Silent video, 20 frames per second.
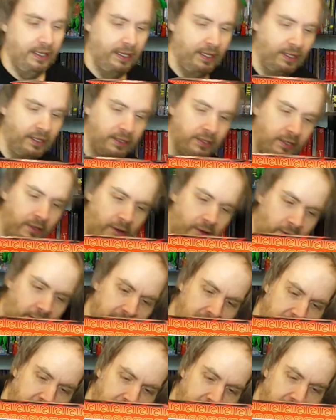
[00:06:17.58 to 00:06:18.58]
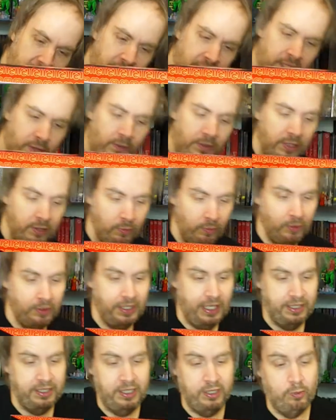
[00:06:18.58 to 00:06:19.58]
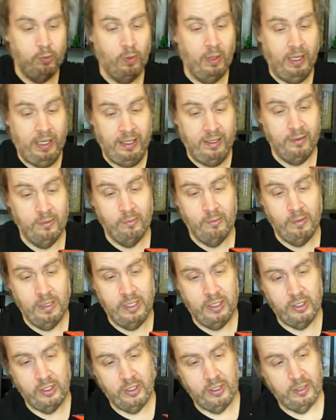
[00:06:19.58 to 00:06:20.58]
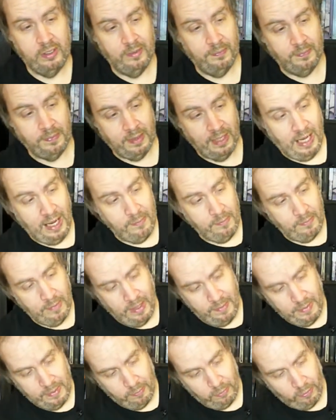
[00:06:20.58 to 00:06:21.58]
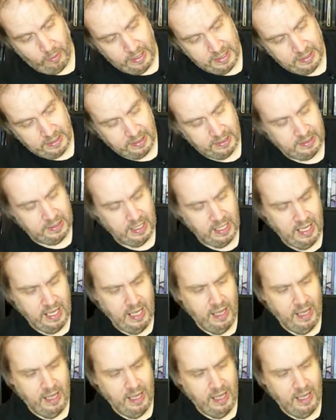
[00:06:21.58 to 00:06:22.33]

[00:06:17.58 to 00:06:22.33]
So let's get into this one. This one was actually $20, which I'm impressed because